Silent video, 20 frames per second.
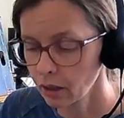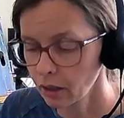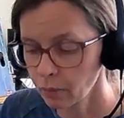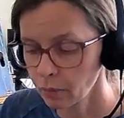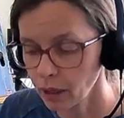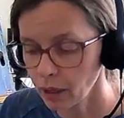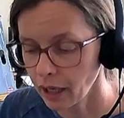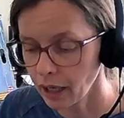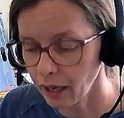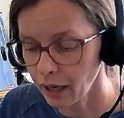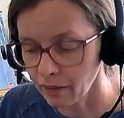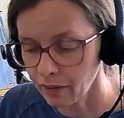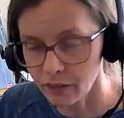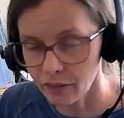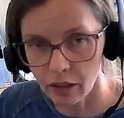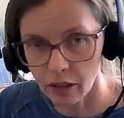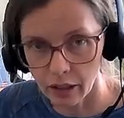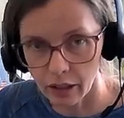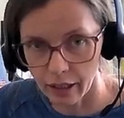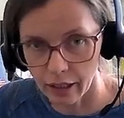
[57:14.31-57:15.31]
But I have
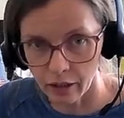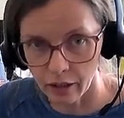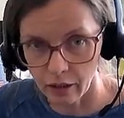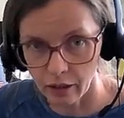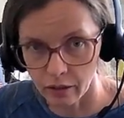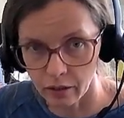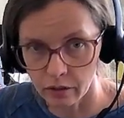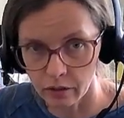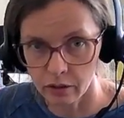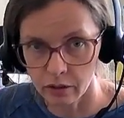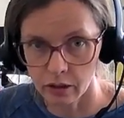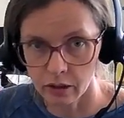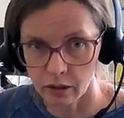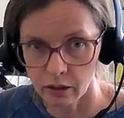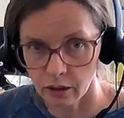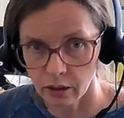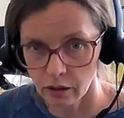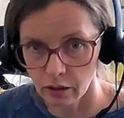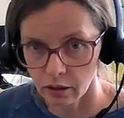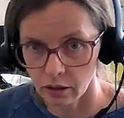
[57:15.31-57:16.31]
to let those
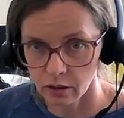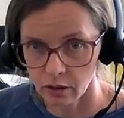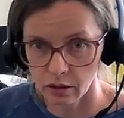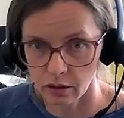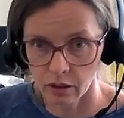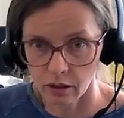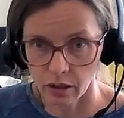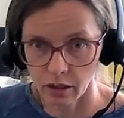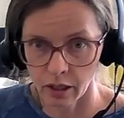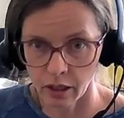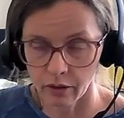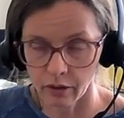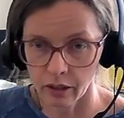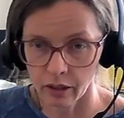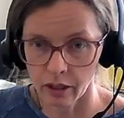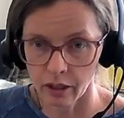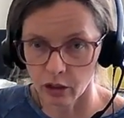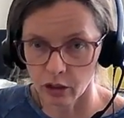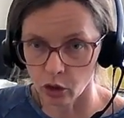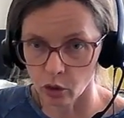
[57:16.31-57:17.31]

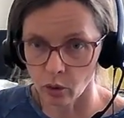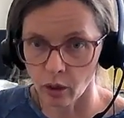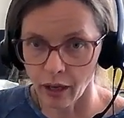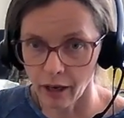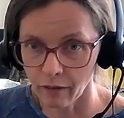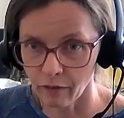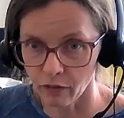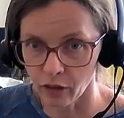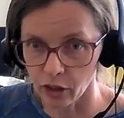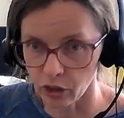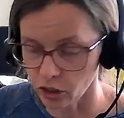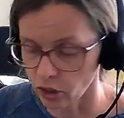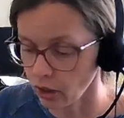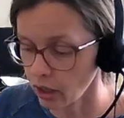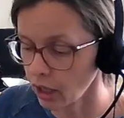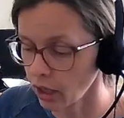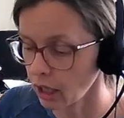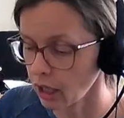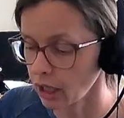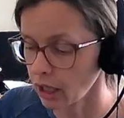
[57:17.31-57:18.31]
areas dry first.
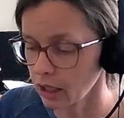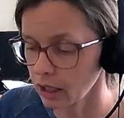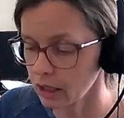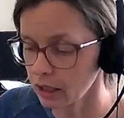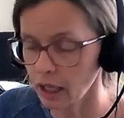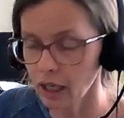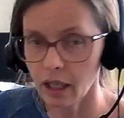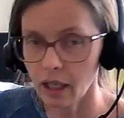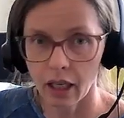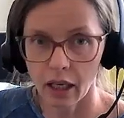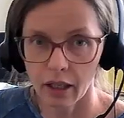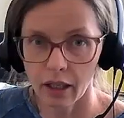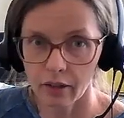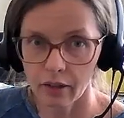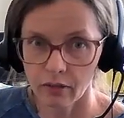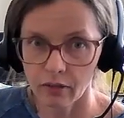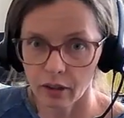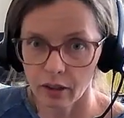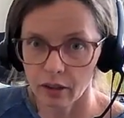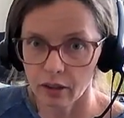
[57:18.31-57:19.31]
Then I can take kind of a